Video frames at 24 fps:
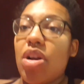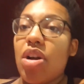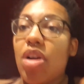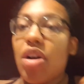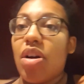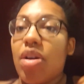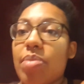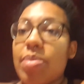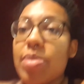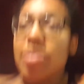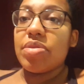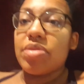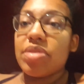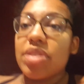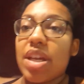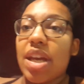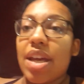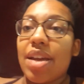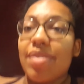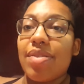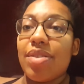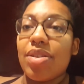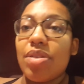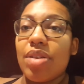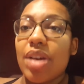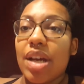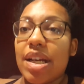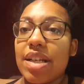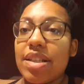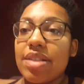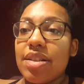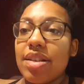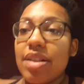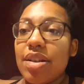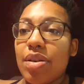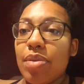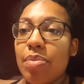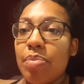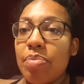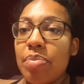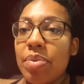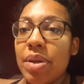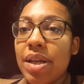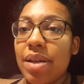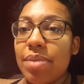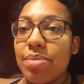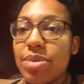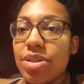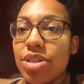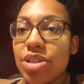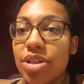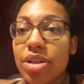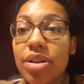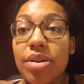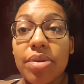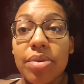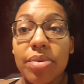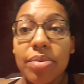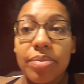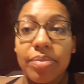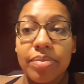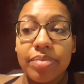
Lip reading: Almost gave you guys a little peep show.